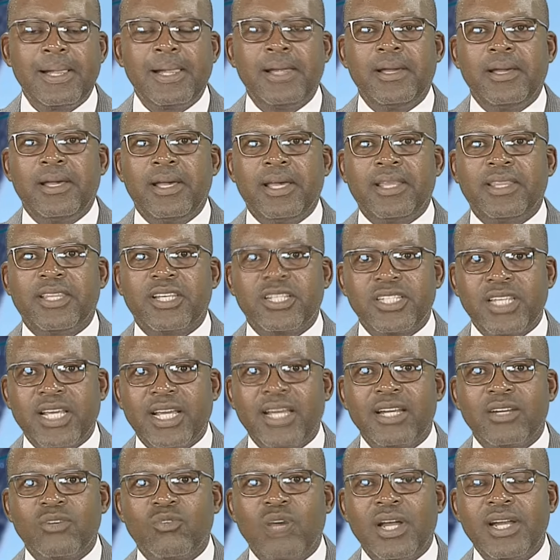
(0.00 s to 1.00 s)
And the
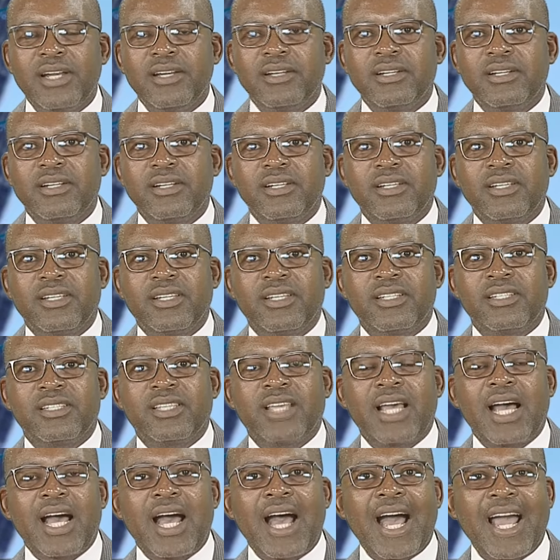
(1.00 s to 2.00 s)
second one is
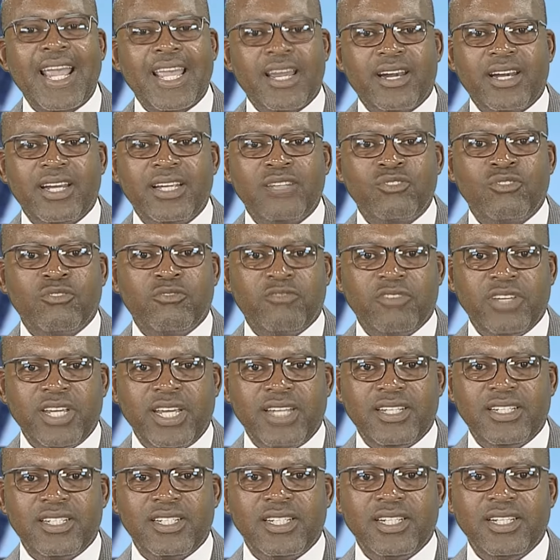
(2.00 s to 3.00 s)
the higher rate of
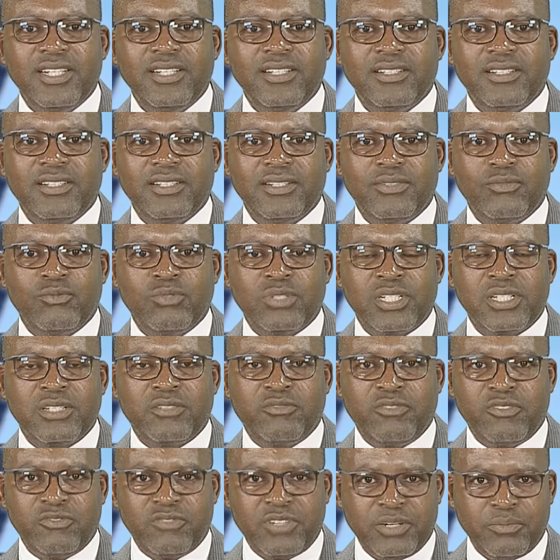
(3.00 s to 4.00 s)
VAT, which is
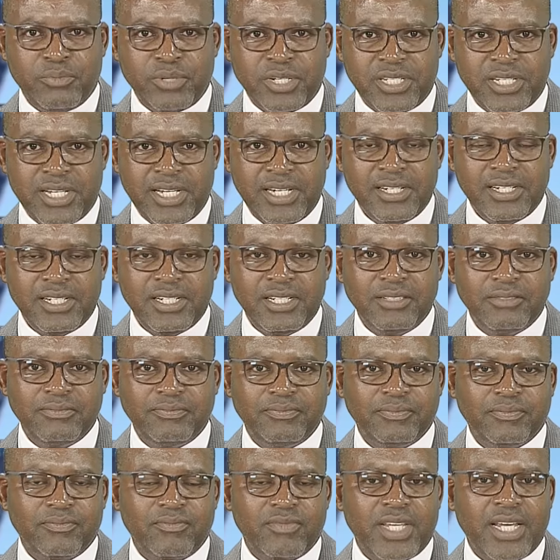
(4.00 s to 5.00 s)
15%.
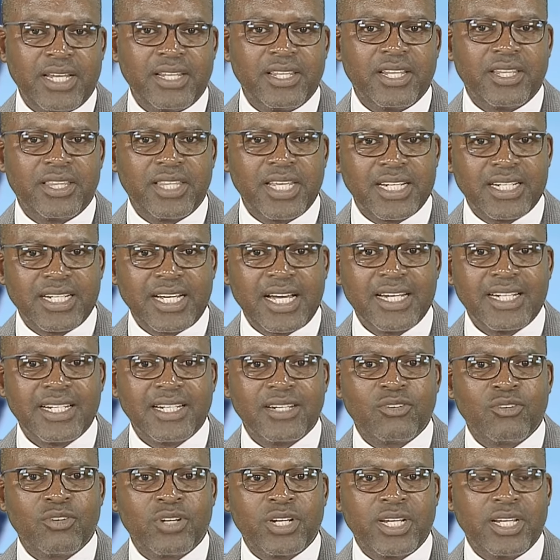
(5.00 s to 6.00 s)
And the third
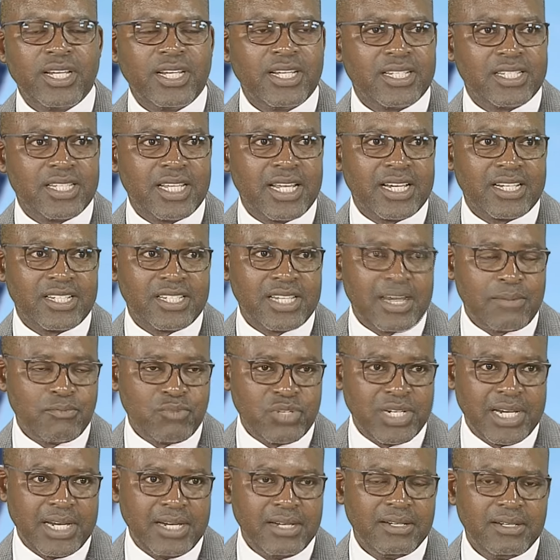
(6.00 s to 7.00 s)
category is the
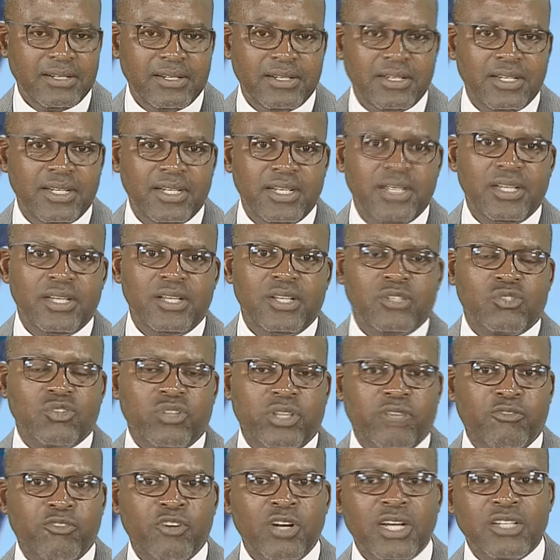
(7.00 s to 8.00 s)
exemption. So the
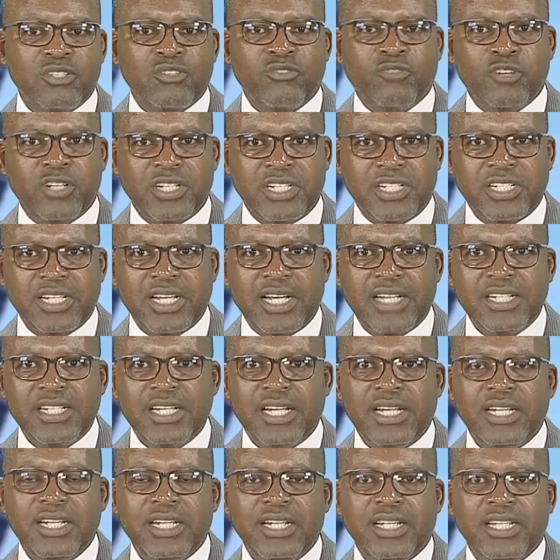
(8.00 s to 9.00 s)
focus of our
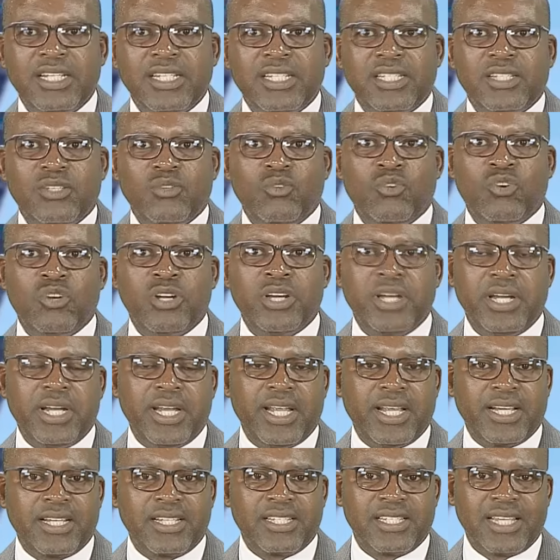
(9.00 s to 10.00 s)
discussion is on
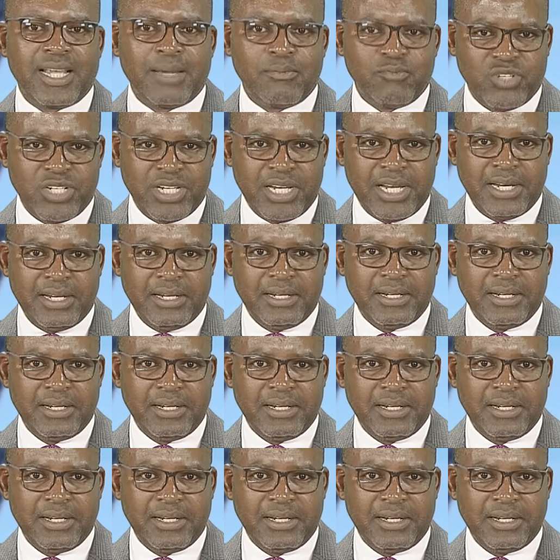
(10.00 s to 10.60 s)
exemption.